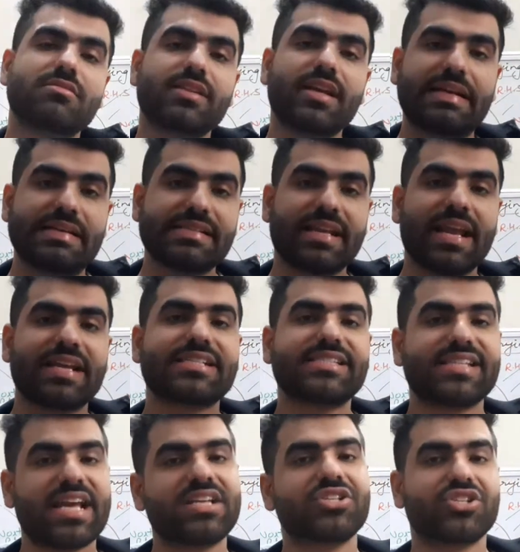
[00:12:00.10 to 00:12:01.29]
say it is an
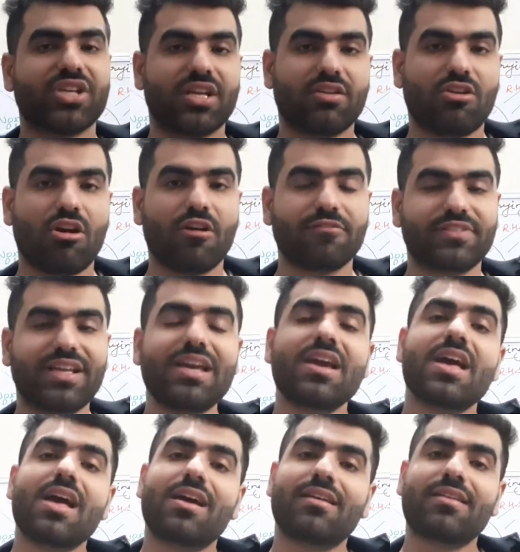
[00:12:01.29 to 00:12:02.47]
extension of the
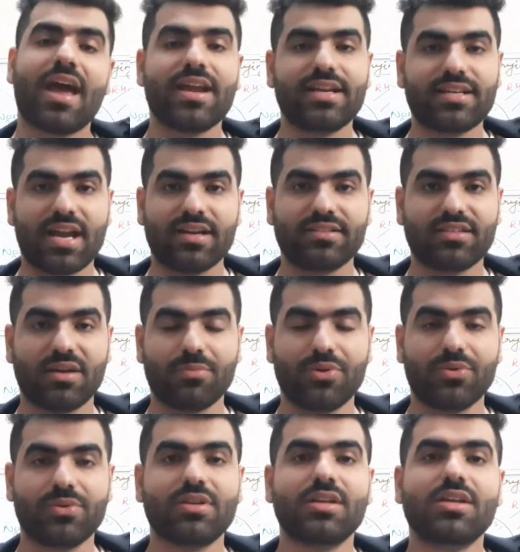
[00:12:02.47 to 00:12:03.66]
right hand thumb
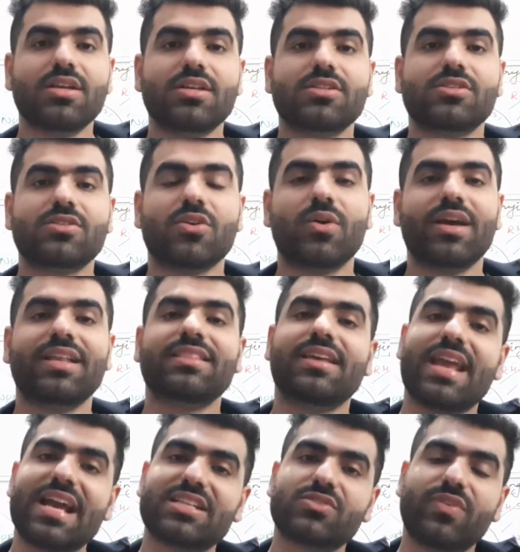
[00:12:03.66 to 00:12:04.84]
rule. So in the
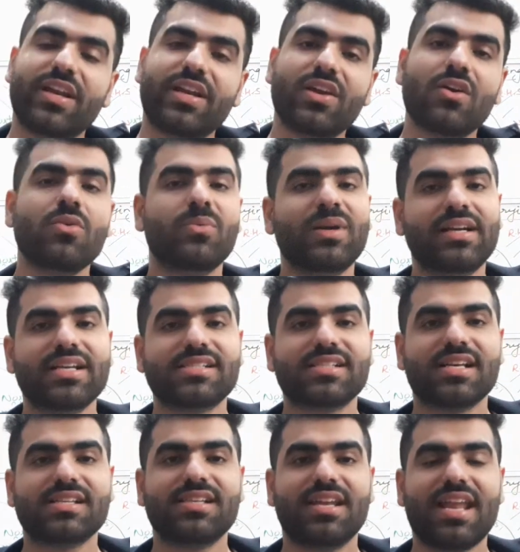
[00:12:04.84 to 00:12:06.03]
next video, we'll
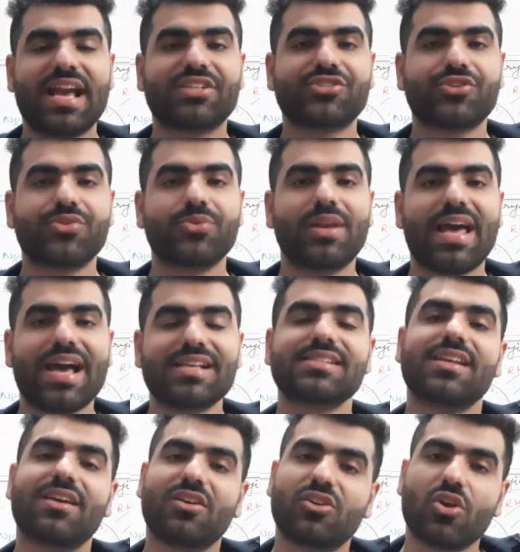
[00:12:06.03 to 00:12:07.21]
discuss the next rule as
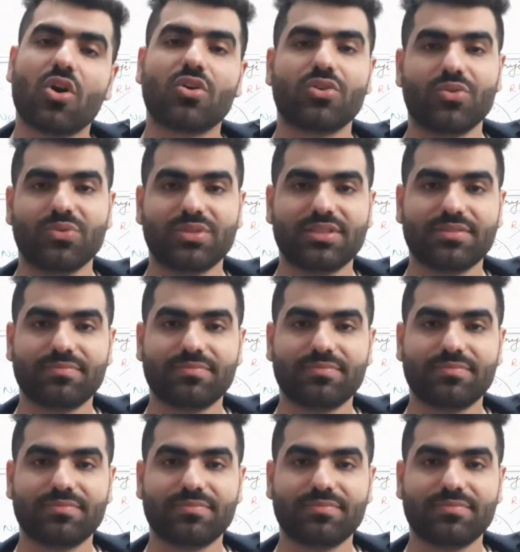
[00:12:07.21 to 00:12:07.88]
clock rule.